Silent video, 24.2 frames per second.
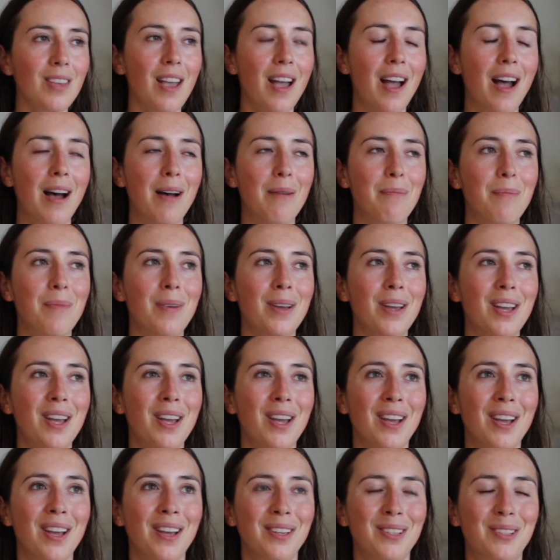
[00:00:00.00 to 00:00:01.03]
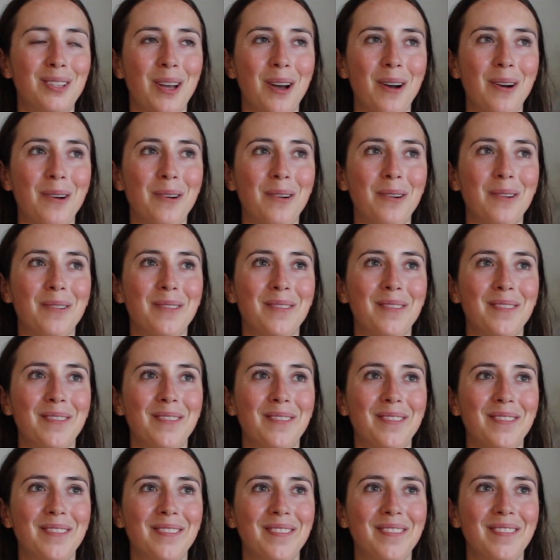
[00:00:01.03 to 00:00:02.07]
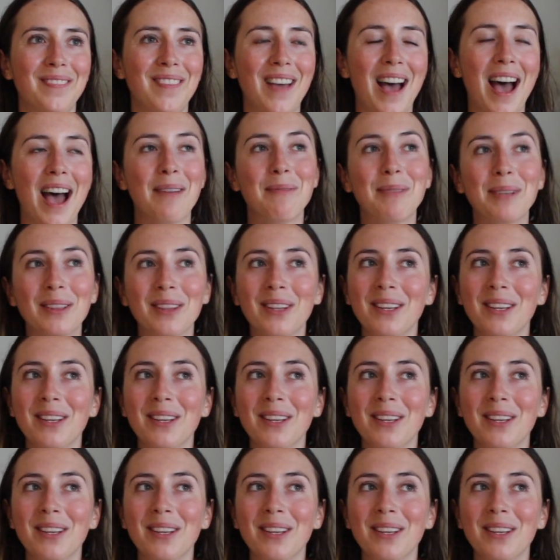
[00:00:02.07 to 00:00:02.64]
Um, so I'm